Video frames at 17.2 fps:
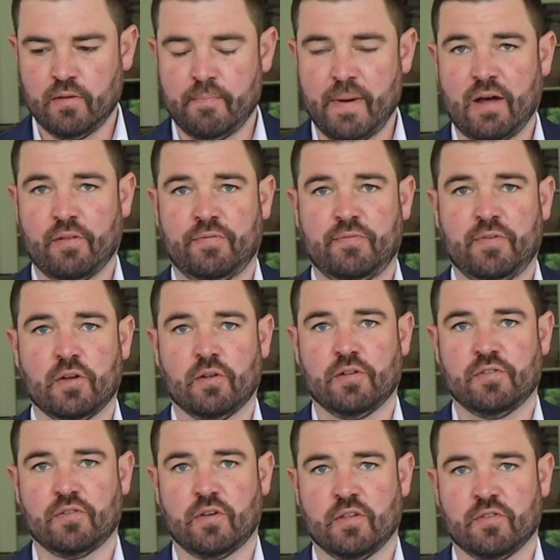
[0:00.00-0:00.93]
The
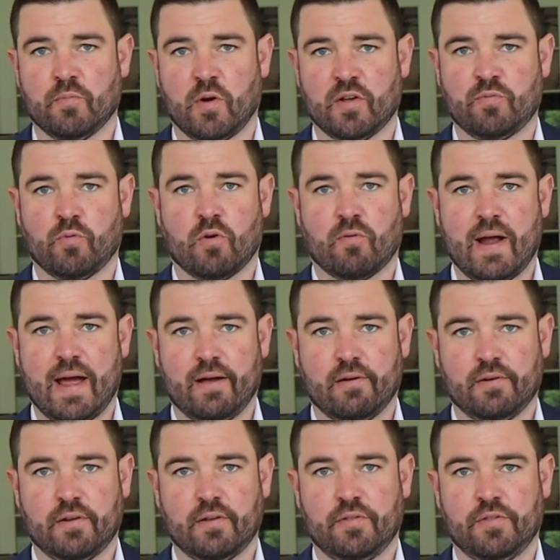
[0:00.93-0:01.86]
mouthfeel is much more
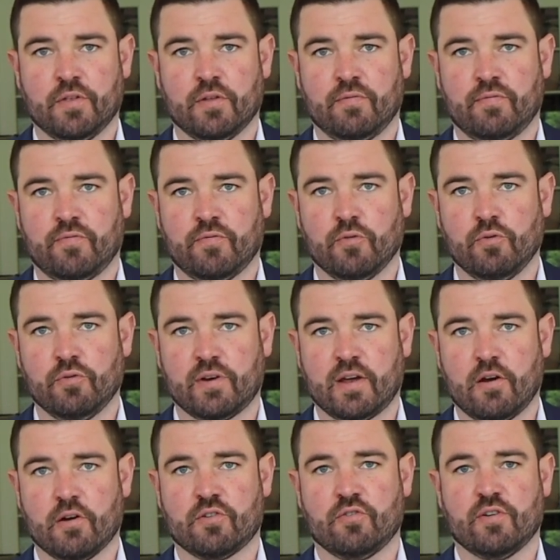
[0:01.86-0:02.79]
round. The fruit
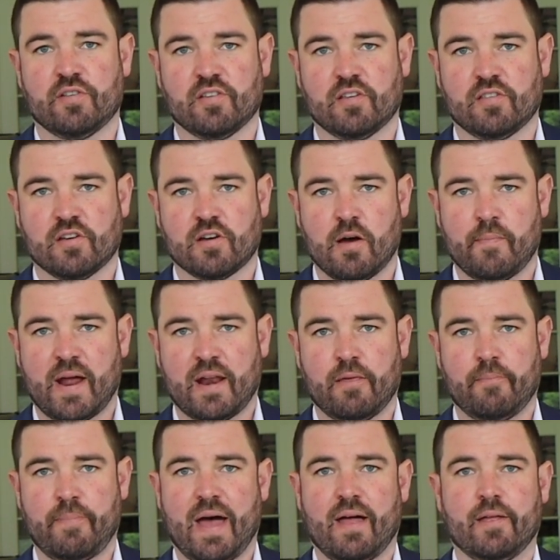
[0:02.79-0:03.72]
characteristics that come out
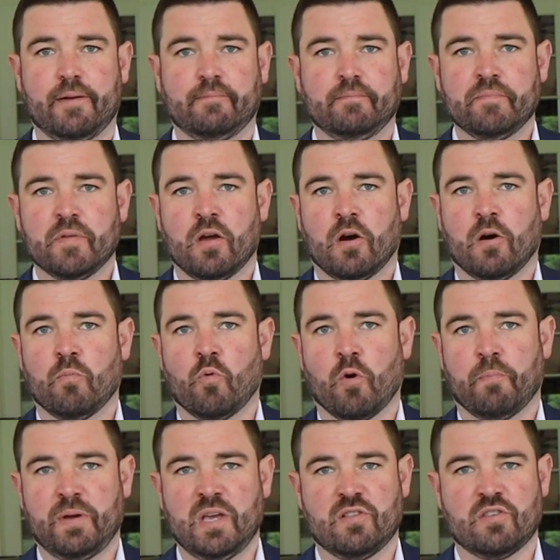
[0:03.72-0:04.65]
of the palate are
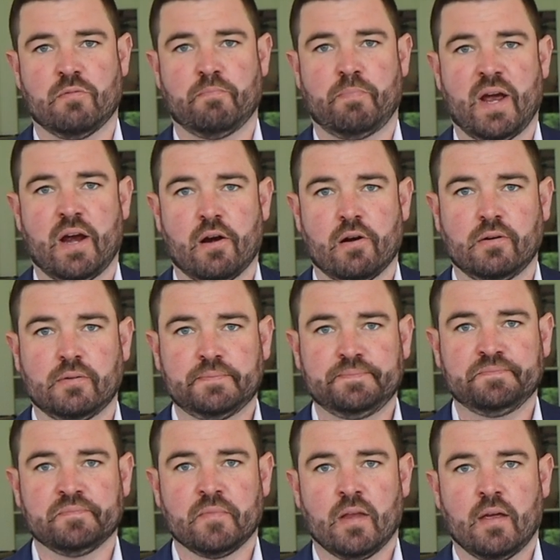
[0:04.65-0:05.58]
more peach and pear
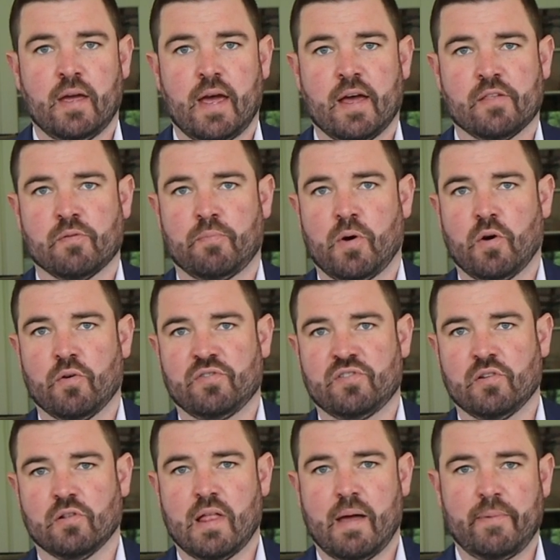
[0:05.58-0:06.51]
as
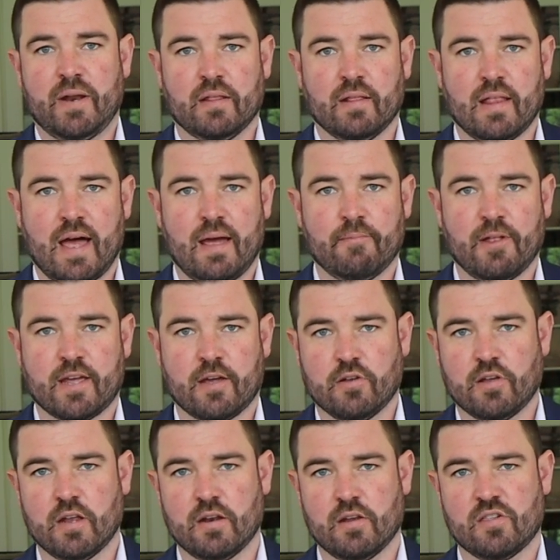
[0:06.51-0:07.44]
opposed to lemon and lime like
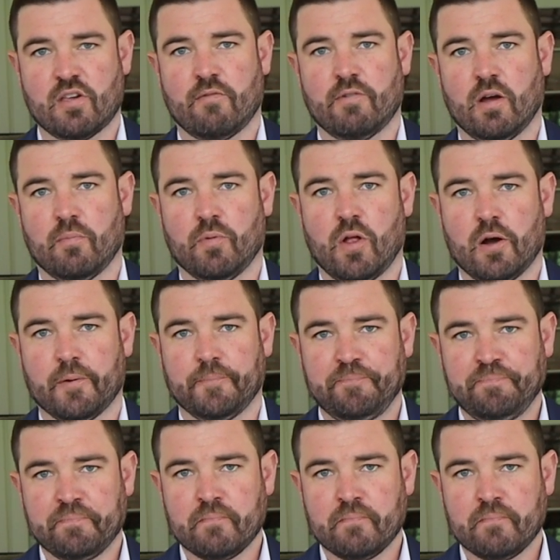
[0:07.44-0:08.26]
you get in a Sauvignon Blanc.